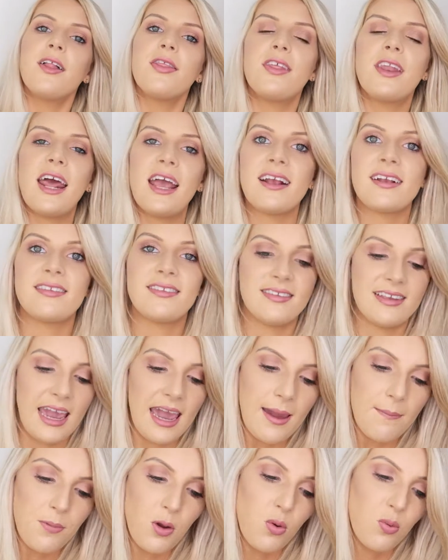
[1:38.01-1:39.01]
The next
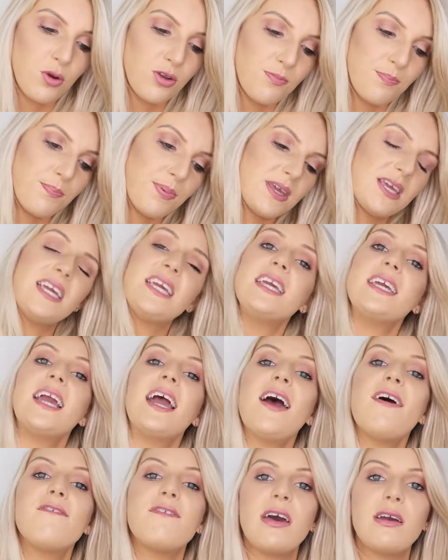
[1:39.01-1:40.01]
step would
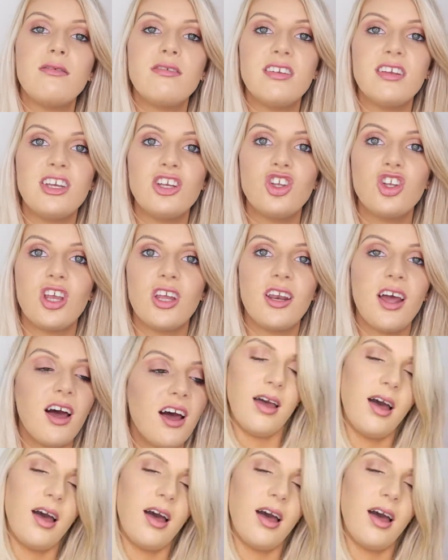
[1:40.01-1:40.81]
be foundation.